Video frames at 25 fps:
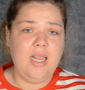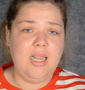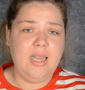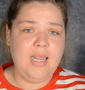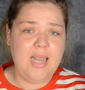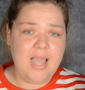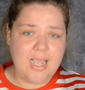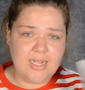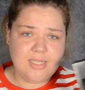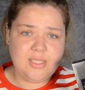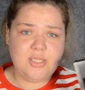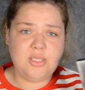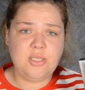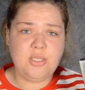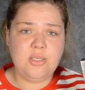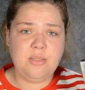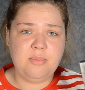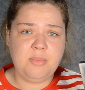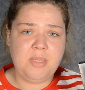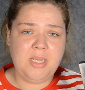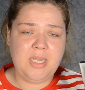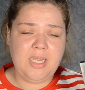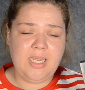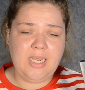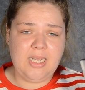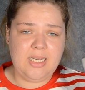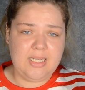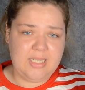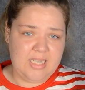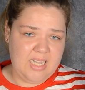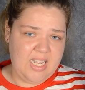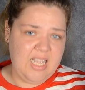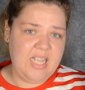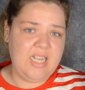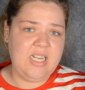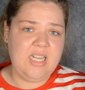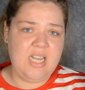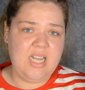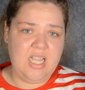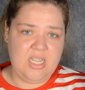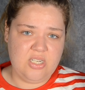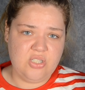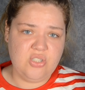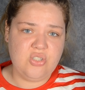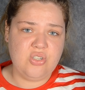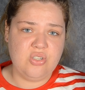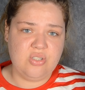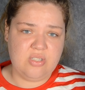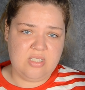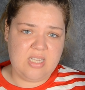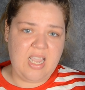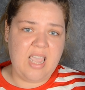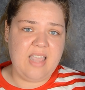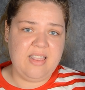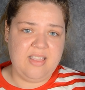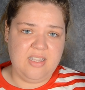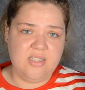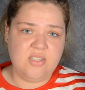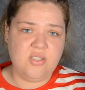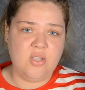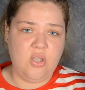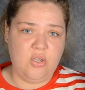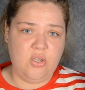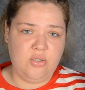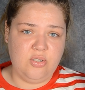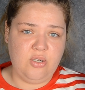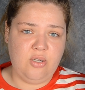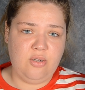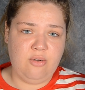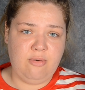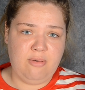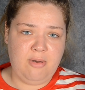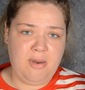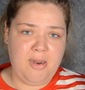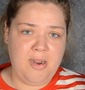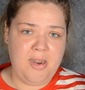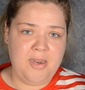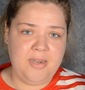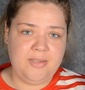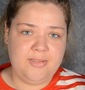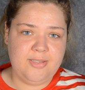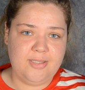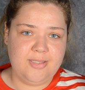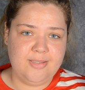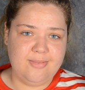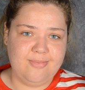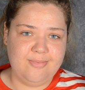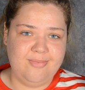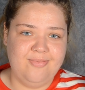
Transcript: let's zoom it in and let's just get this on, all right?